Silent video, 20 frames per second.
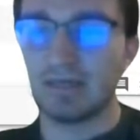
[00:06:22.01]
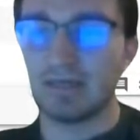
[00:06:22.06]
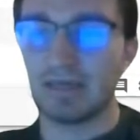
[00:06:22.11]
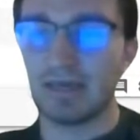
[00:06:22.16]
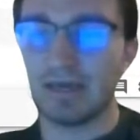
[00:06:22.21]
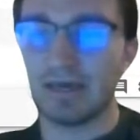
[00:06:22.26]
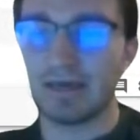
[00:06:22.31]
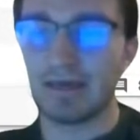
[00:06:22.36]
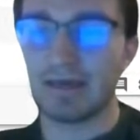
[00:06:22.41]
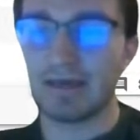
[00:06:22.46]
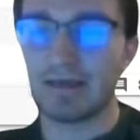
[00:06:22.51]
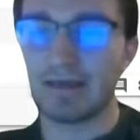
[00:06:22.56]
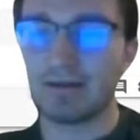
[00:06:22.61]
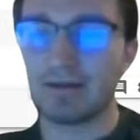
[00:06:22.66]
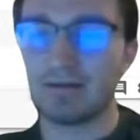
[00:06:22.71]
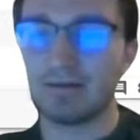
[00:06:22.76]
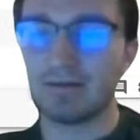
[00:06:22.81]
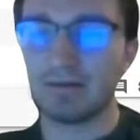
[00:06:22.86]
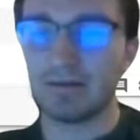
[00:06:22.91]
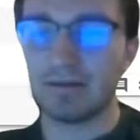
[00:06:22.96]

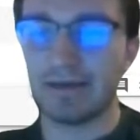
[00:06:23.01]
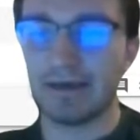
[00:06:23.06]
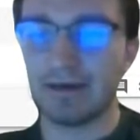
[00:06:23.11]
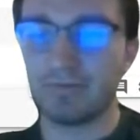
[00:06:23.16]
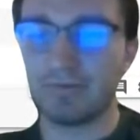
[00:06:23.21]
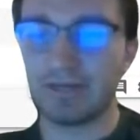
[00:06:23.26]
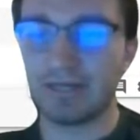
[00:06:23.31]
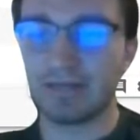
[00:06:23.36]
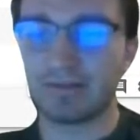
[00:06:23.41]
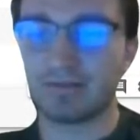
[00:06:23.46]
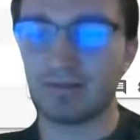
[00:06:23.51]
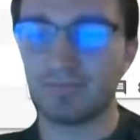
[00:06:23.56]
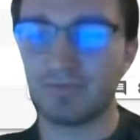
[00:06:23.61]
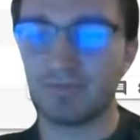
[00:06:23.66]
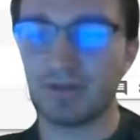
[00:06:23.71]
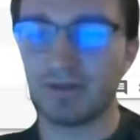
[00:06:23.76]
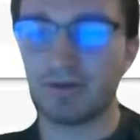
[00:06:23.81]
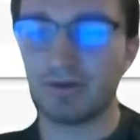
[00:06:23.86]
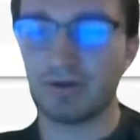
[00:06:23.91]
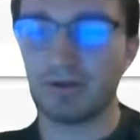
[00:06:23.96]
And now we get
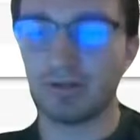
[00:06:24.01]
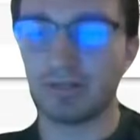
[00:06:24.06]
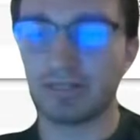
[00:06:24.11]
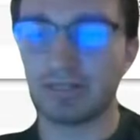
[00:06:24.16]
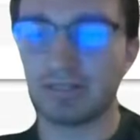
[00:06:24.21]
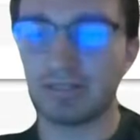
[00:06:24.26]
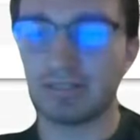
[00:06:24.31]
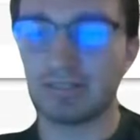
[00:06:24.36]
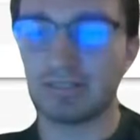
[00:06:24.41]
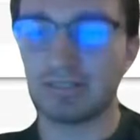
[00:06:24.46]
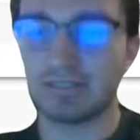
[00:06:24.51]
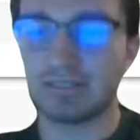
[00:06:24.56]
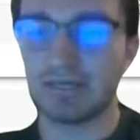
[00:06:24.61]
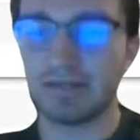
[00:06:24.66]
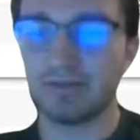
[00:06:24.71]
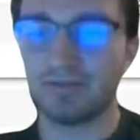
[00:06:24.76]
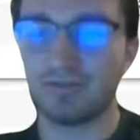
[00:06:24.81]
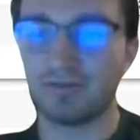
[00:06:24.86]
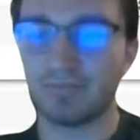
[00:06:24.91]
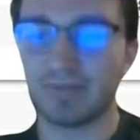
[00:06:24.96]
something called a
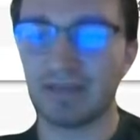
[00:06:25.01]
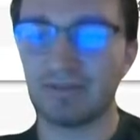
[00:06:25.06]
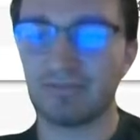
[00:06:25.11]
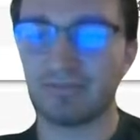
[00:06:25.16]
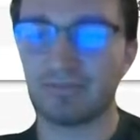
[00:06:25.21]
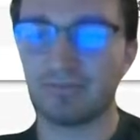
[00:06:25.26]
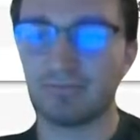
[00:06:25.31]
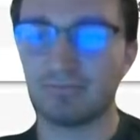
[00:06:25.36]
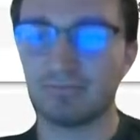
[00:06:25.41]
TensorBase.